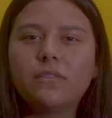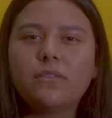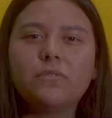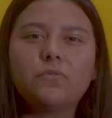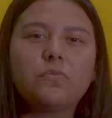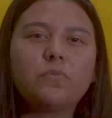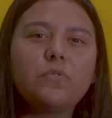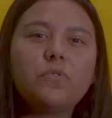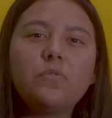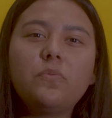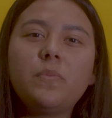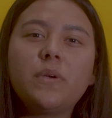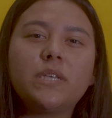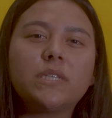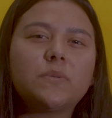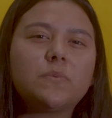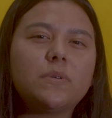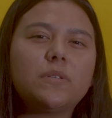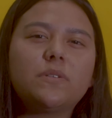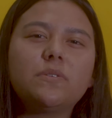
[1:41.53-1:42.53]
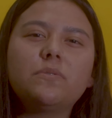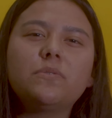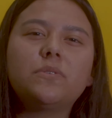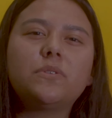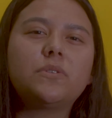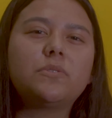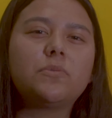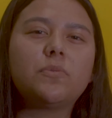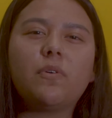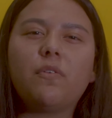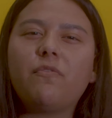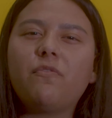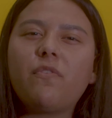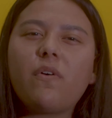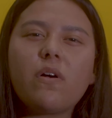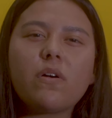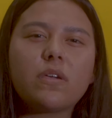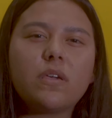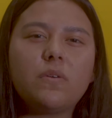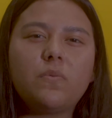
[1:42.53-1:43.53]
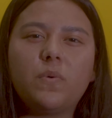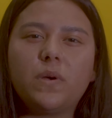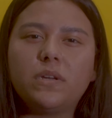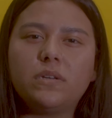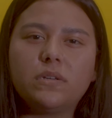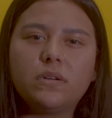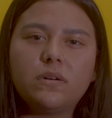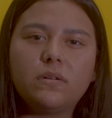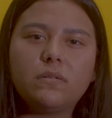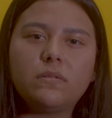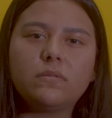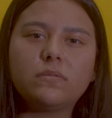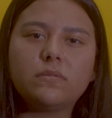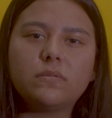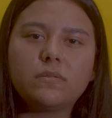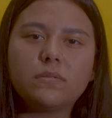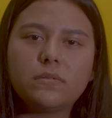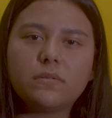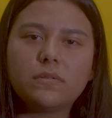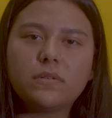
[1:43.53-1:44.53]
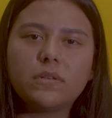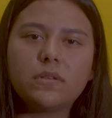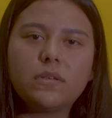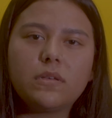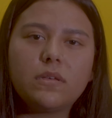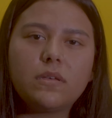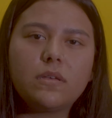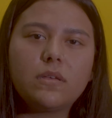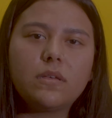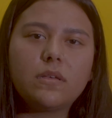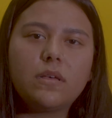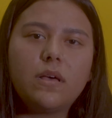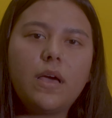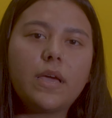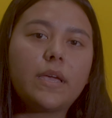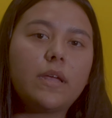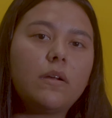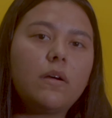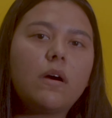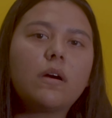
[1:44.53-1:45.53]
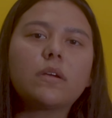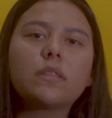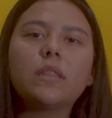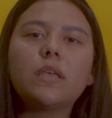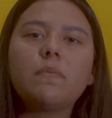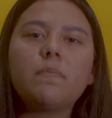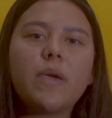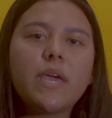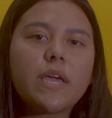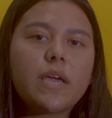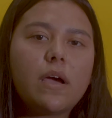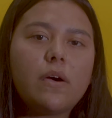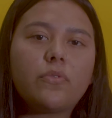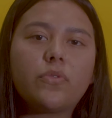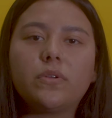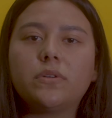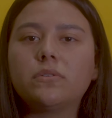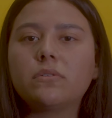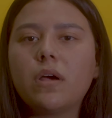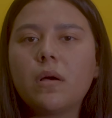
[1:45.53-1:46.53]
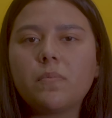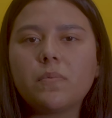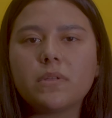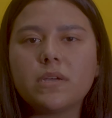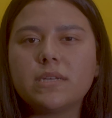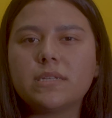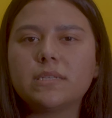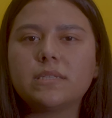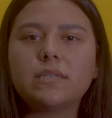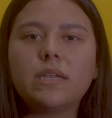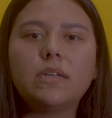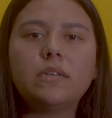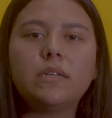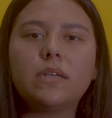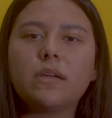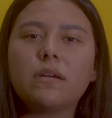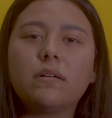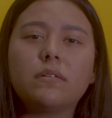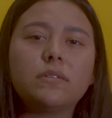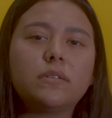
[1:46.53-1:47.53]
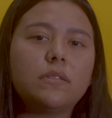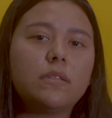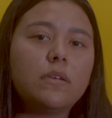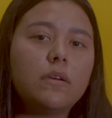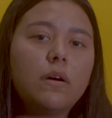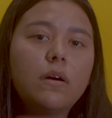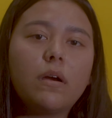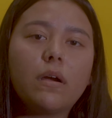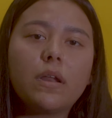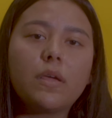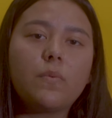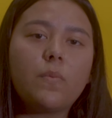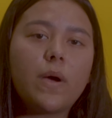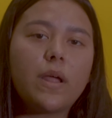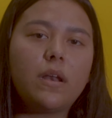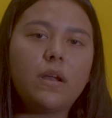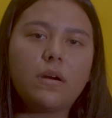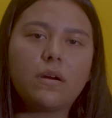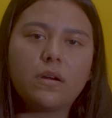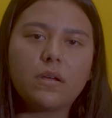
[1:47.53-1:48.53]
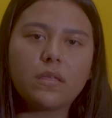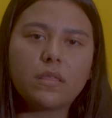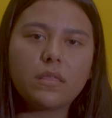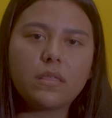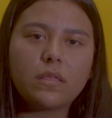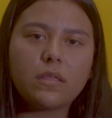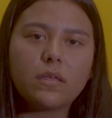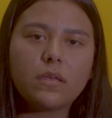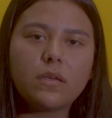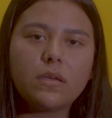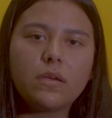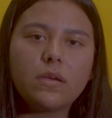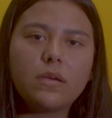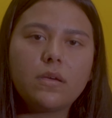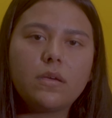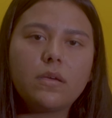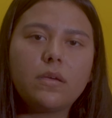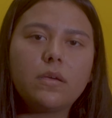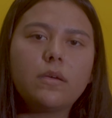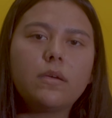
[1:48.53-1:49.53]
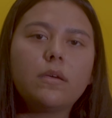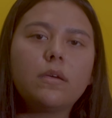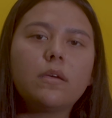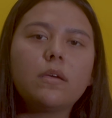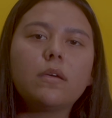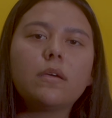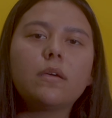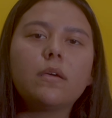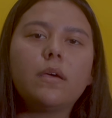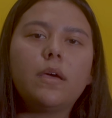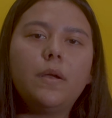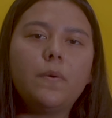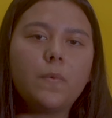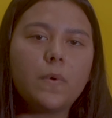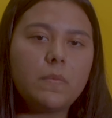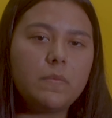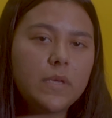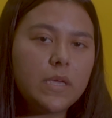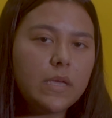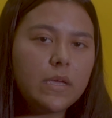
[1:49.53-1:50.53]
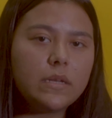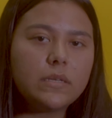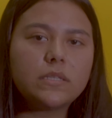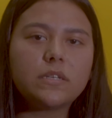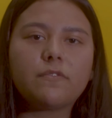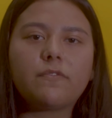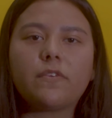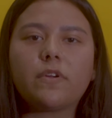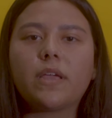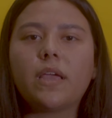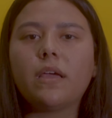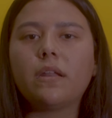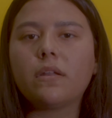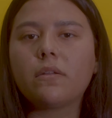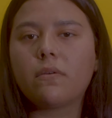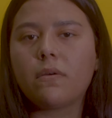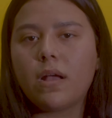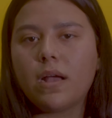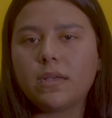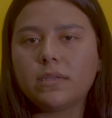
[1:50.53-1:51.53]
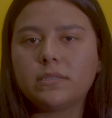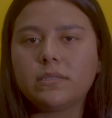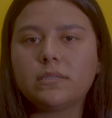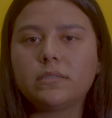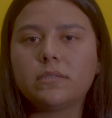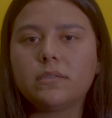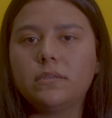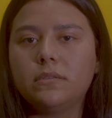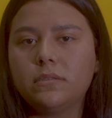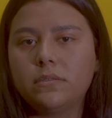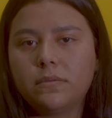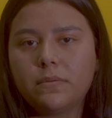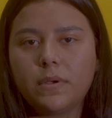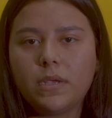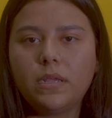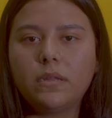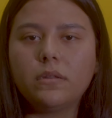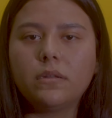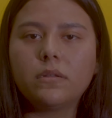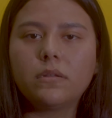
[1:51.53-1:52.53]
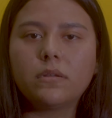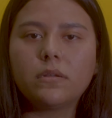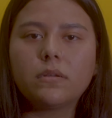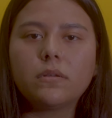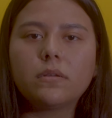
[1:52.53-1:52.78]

The room is reduced to a foggy window. I can hardly make out the droplet descending onto the already wet earth, and we begin to forget grass is green.